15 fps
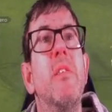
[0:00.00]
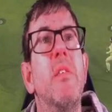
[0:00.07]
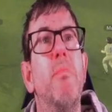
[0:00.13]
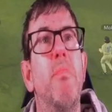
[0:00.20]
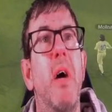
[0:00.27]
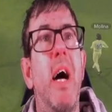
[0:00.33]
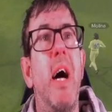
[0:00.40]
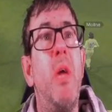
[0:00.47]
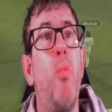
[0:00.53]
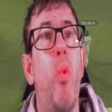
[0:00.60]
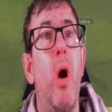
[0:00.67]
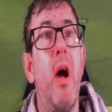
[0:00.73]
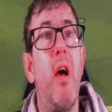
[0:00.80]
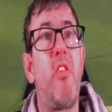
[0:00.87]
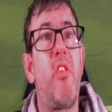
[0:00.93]
But any
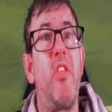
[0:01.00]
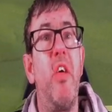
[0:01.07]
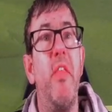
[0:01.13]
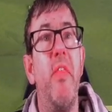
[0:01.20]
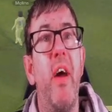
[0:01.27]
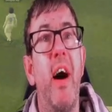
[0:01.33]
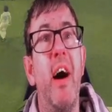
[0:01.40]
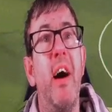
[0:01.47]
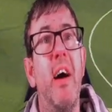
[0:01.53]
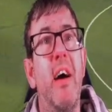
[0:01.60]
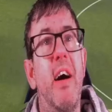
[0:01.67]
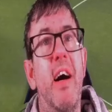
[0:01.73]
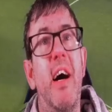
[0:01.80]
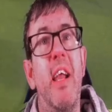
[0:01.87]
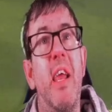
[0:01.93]
worse than that,
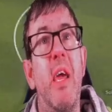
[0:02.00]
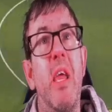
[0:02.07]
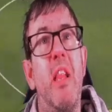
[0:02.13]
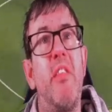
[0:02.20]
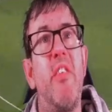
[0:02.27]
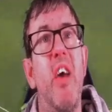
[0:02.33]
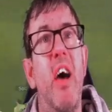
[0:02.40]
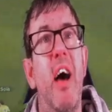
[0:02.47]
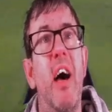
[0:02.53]
and it